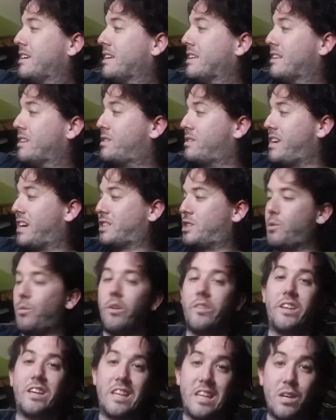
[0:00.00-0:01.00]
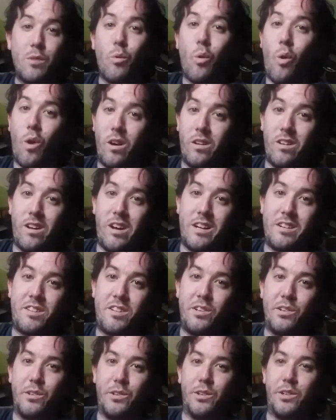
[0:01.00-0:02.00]
this is actually one that he wore a lot
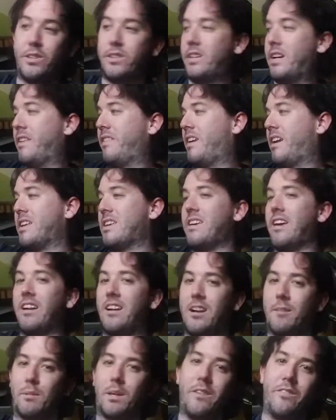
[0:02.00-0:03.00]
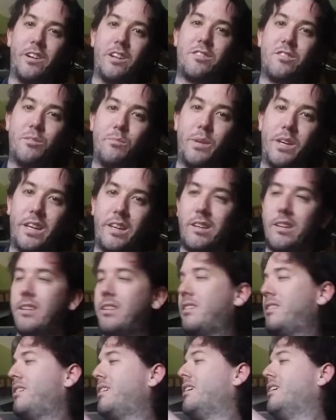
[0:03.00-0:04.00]
too. And then he ended up giving it to me.
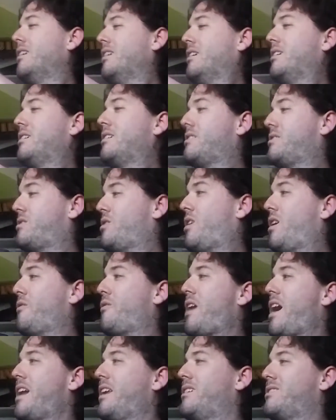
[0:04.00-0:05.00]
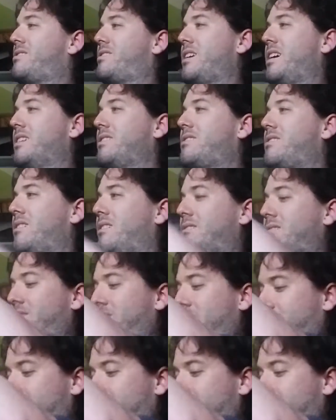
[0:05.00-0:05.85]
So I've had it since, and